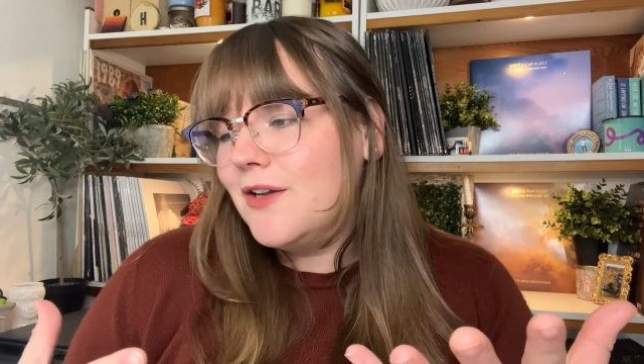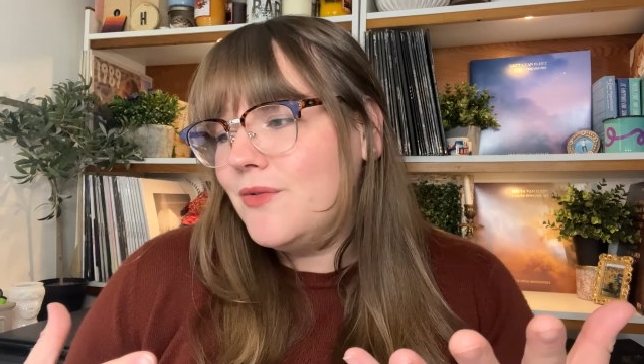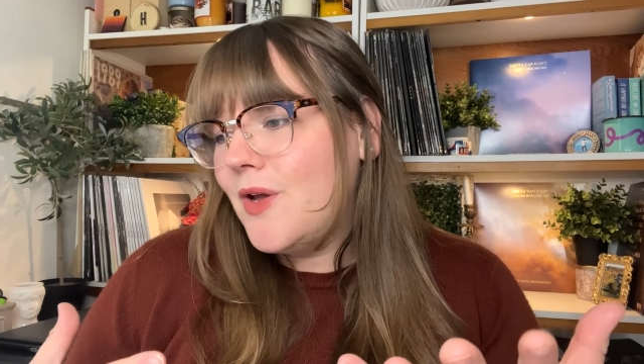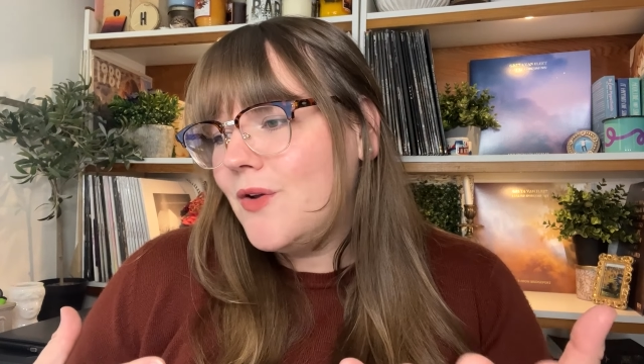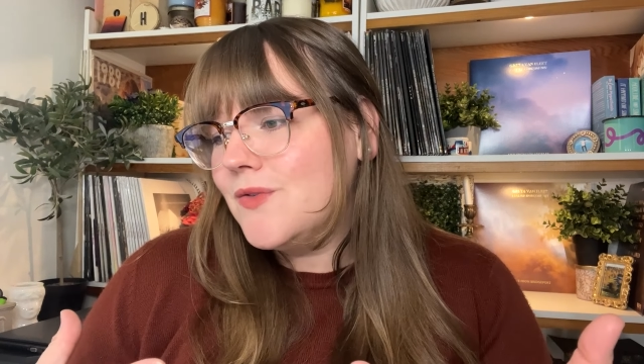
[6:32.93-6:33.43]

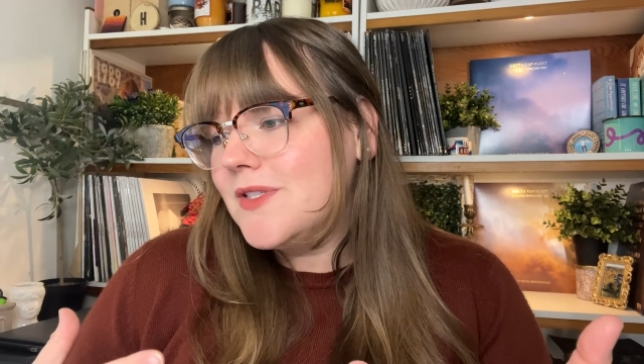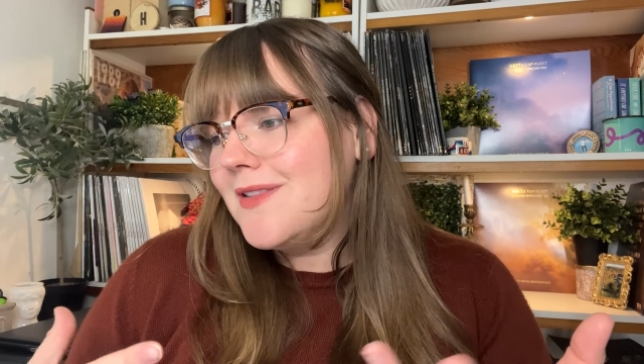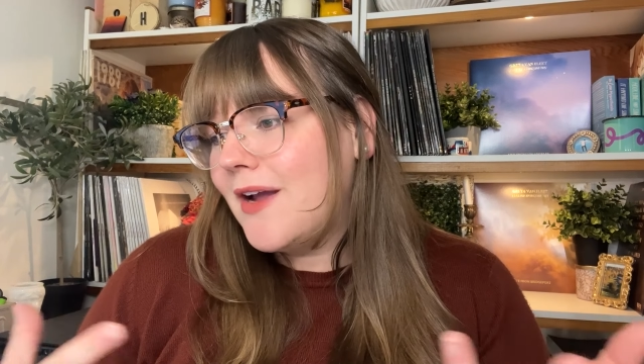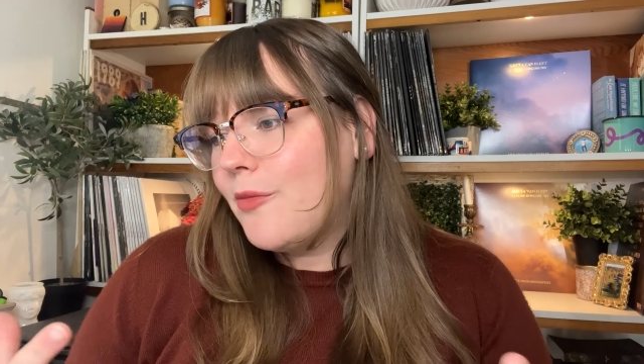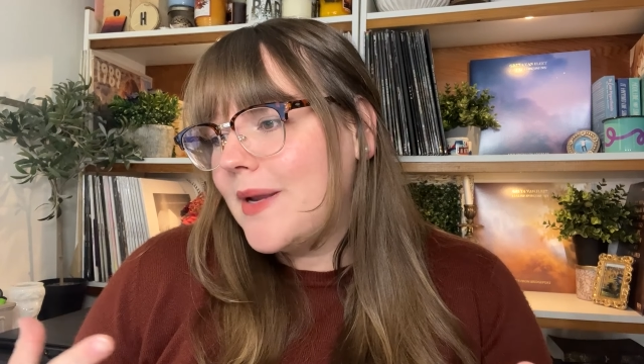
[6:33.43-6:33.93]
Who knows?
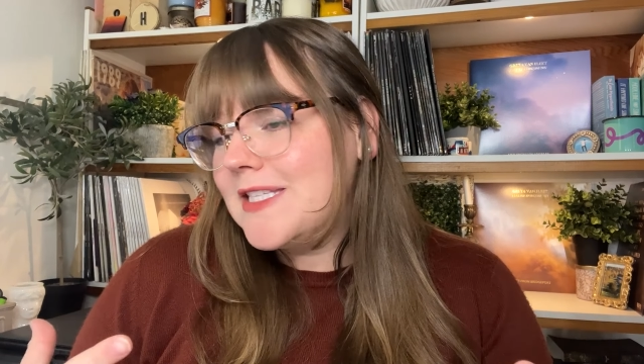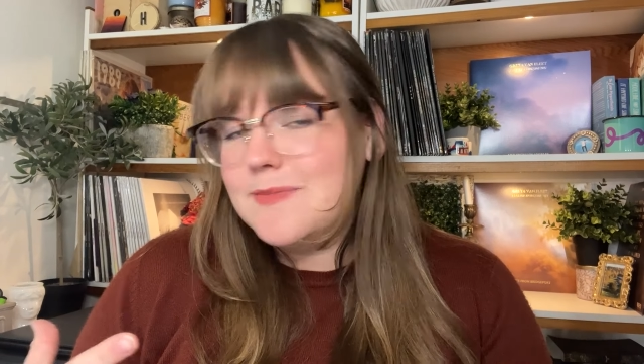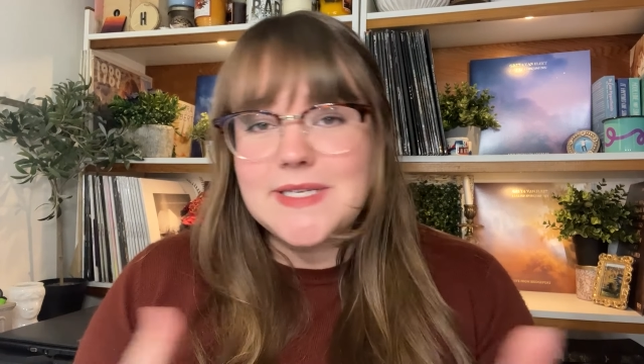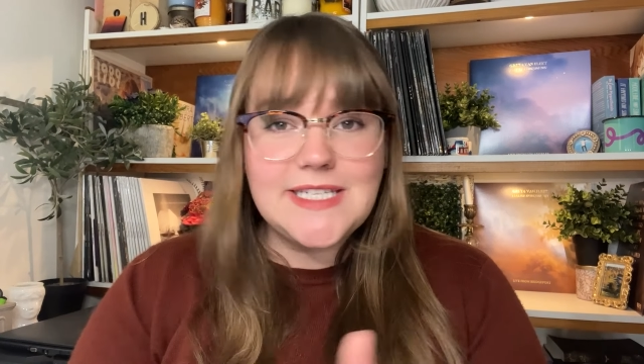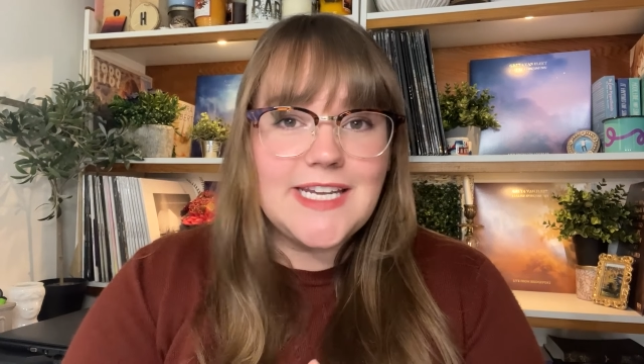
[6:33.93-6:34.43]
That remains
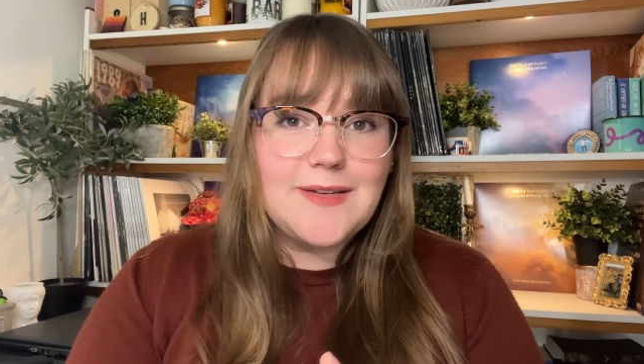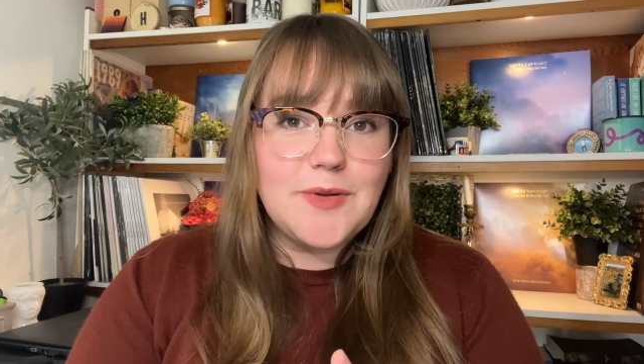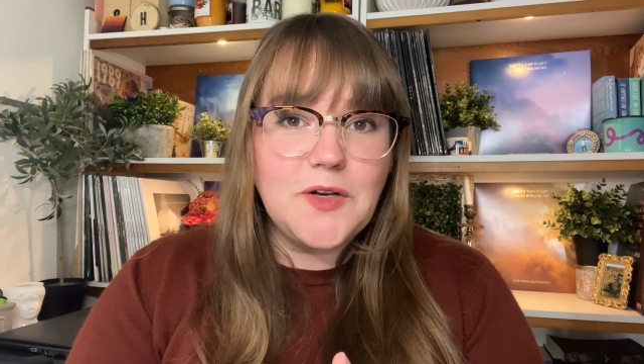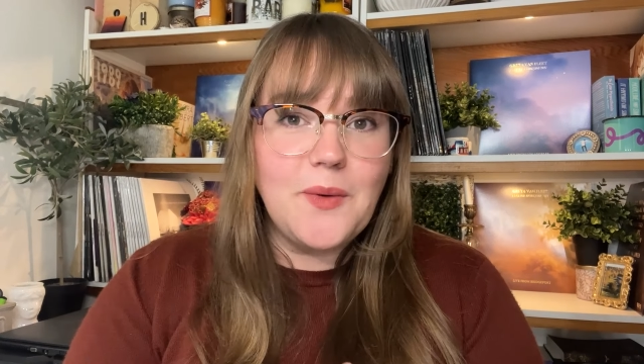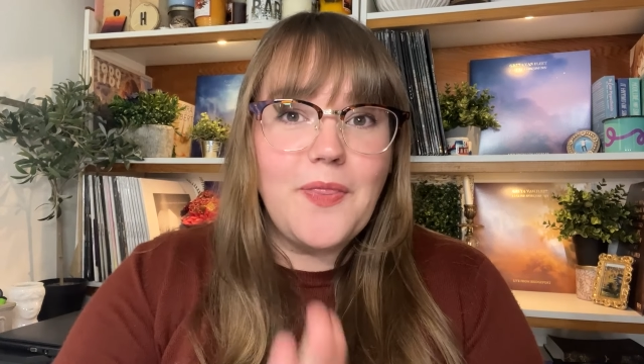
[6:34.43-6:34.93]
to be seen,
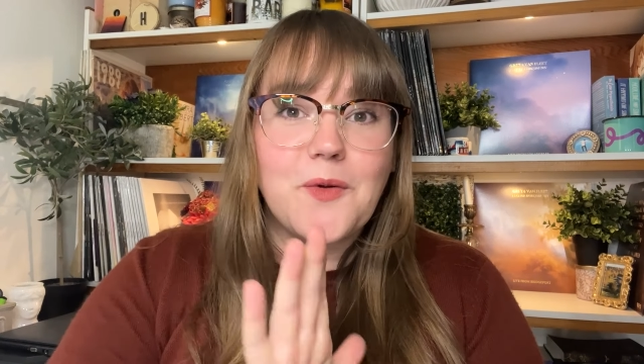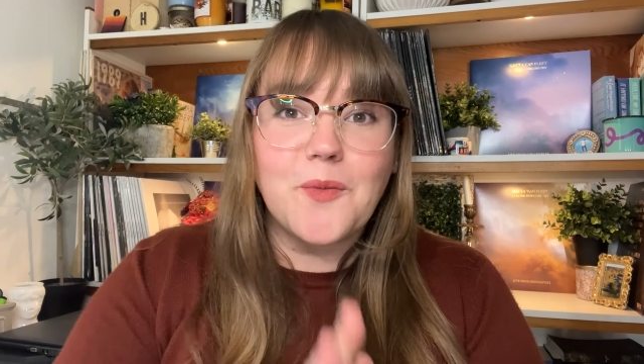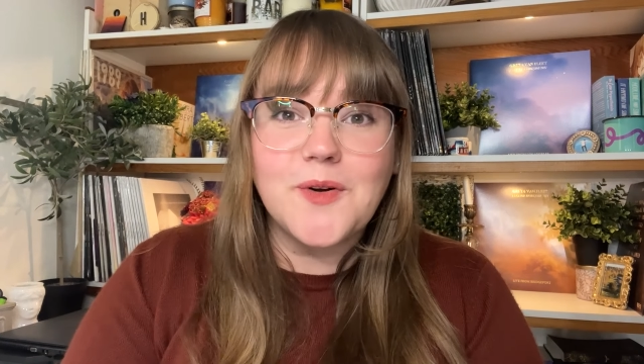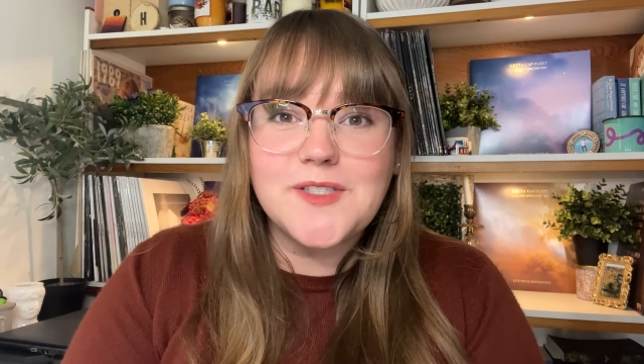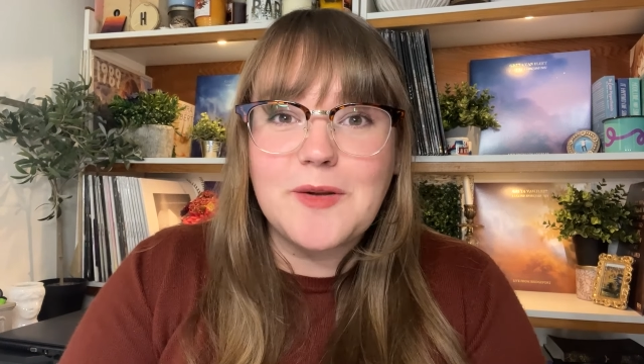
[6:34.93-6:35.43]
but you know what? There are
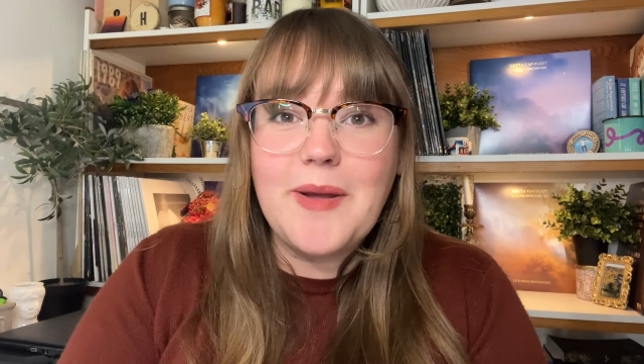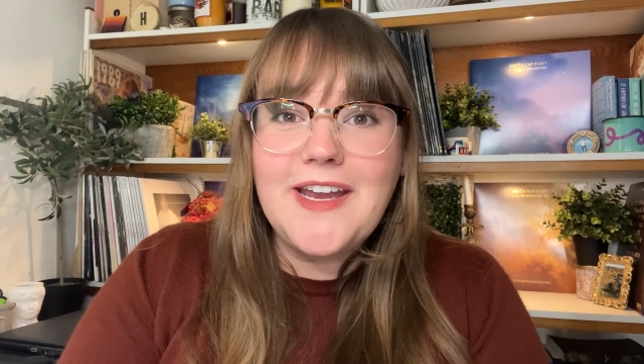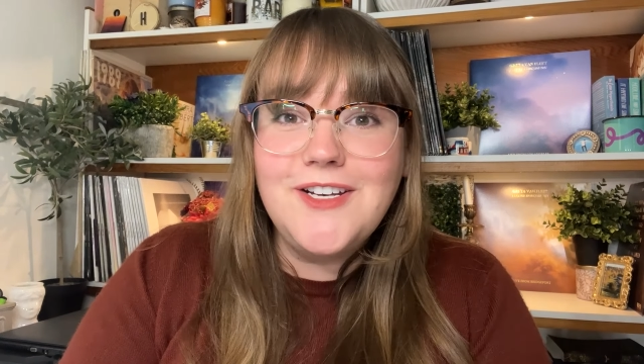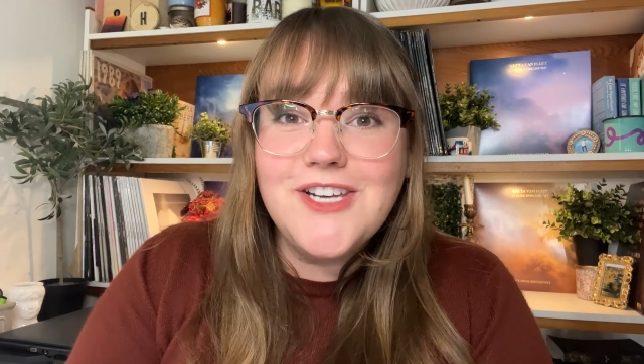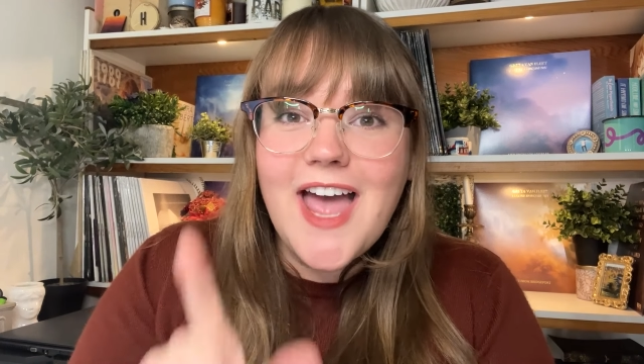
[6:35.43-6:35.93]
words on a
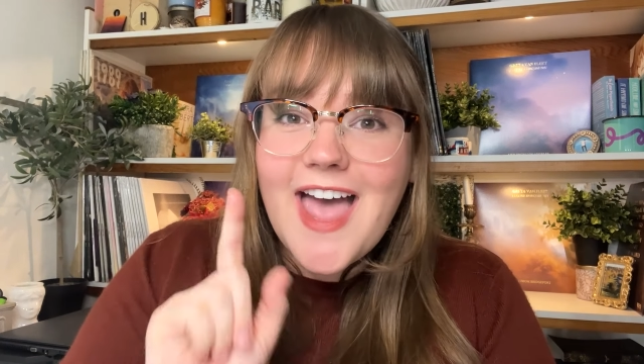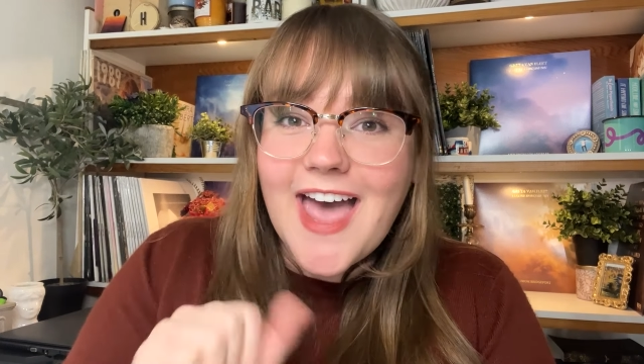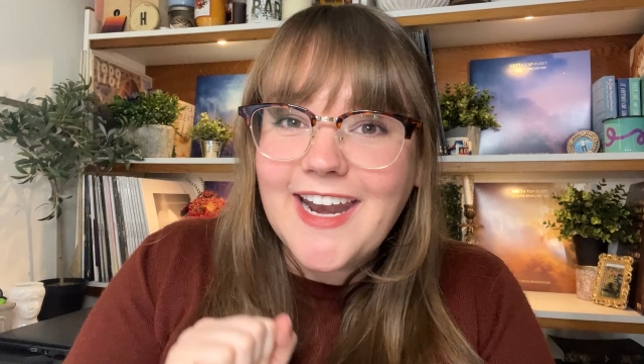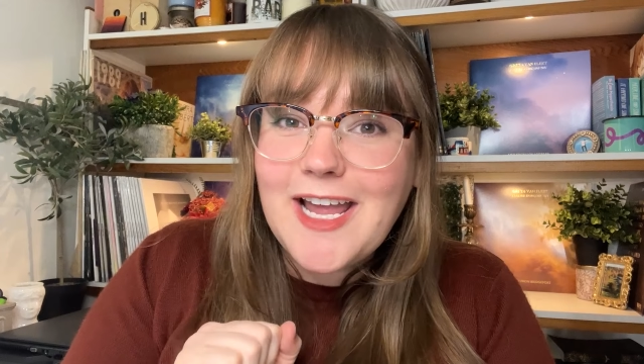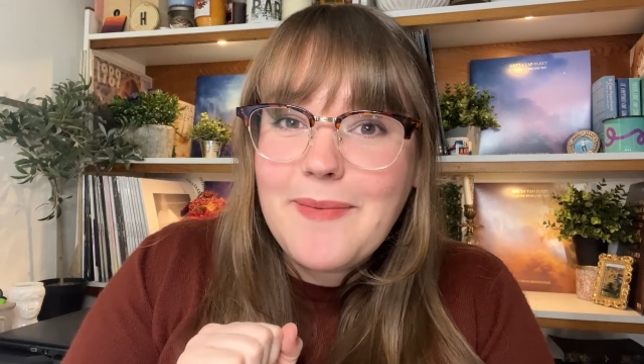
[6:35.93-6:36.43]
page
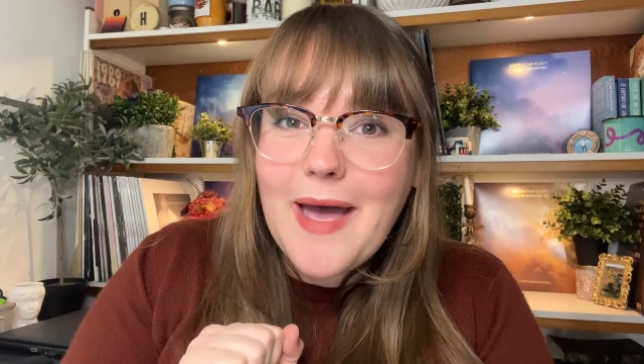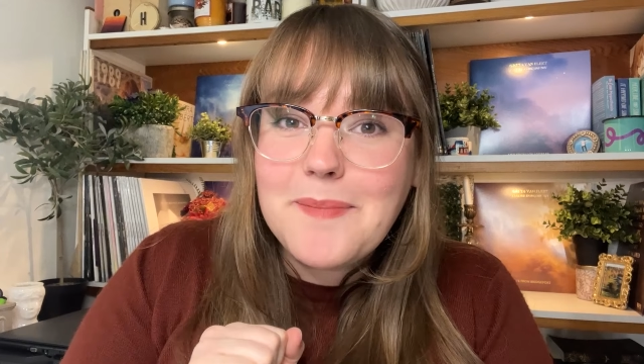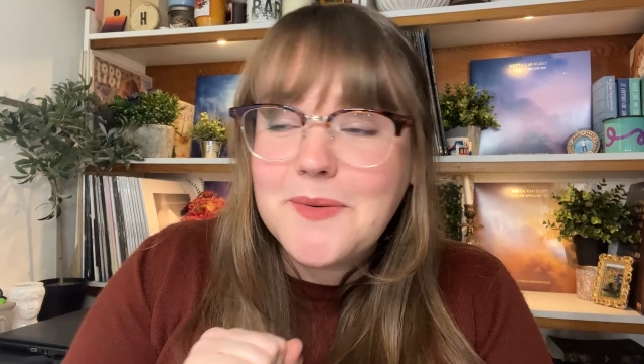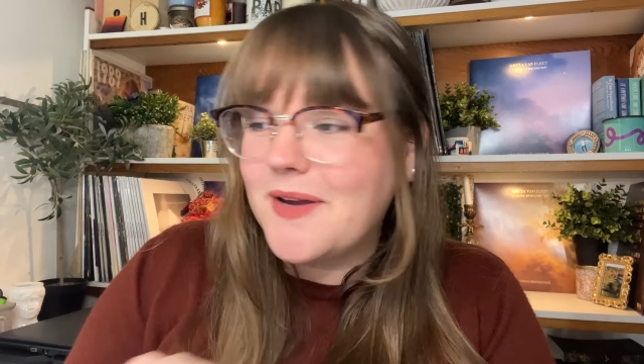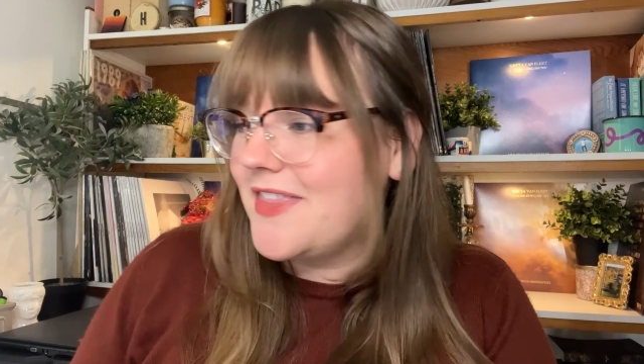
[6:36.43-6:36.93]
and I'm
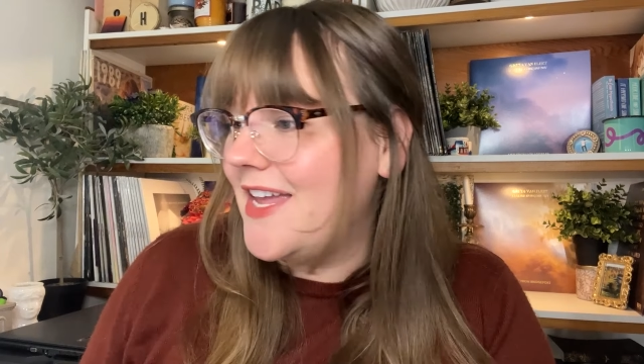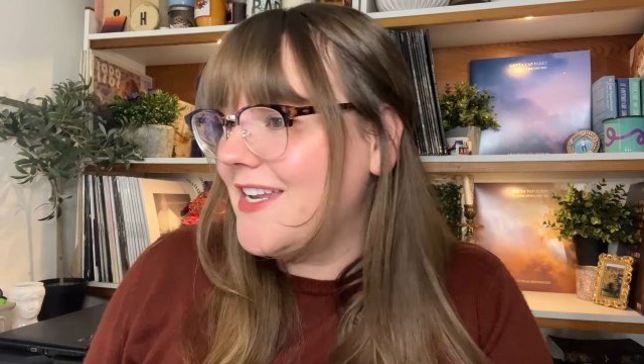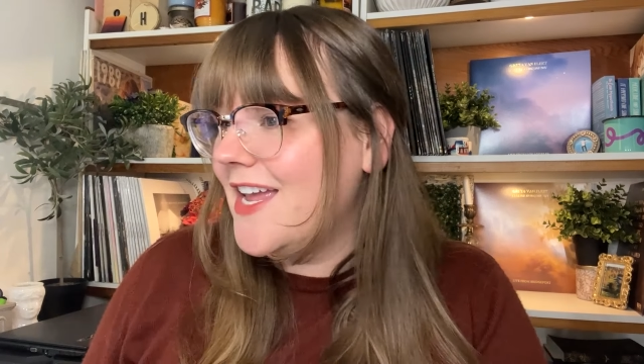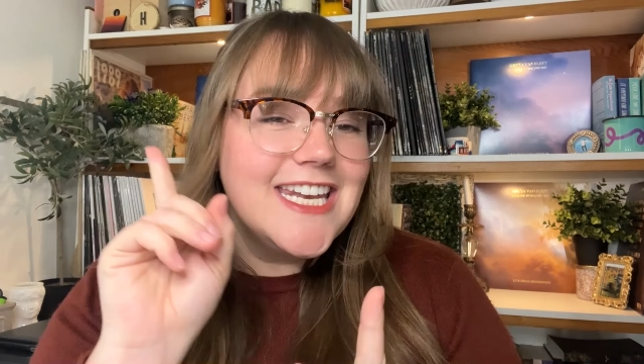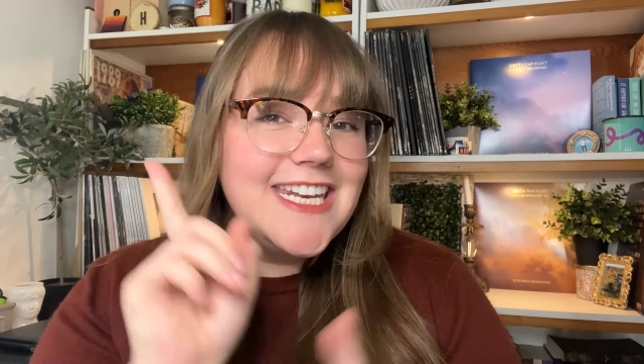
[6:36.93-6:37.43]
happy with it.